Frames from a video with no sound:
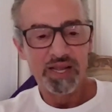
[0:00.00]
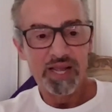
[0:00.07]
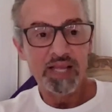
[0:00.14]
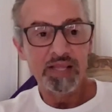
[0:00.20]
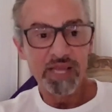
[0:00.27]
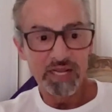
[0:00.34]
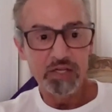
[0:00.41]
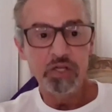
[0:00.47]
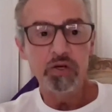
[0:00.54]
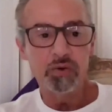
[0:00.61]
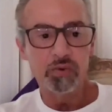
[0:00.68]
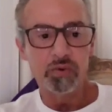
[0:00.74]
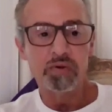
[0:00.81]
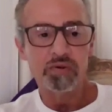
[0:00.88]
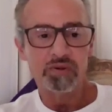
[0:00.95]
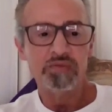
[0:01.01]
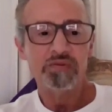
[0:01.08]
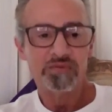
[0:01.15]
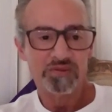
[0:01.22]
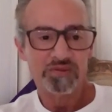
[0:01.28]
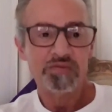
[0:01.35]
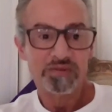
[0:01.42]
And they do.
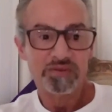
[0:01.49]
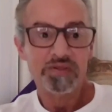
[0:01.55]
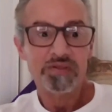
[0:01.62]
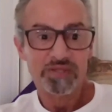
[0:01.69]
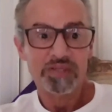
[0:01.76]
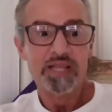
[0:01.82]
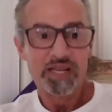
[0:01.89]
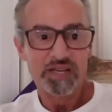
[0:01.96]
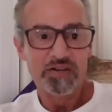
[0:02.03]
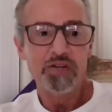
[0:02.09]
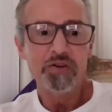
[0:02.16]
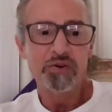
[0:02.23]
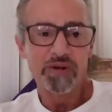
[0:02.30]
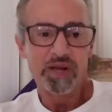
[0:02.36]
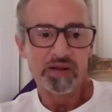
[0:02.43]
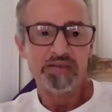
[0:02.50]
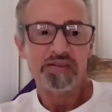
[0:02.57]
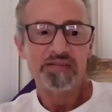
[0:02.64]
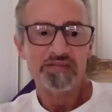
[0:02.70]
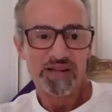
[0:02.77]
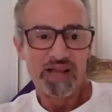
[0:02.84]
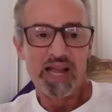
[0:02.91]
They do.
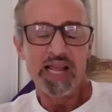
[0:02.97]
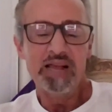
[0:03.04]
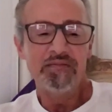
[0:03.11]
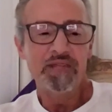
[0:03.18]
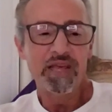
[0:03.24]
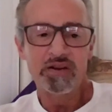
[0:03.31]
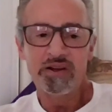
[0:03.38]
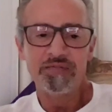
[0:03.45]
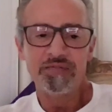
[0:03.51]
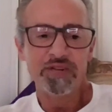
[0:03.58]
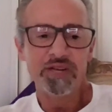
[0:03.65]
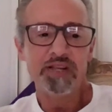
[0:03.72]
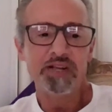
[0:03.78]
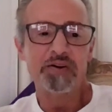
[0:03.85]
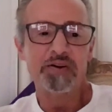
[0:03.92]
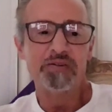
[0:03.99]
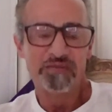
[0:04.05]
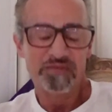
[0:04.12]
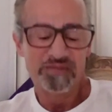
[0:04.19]
I have that on video.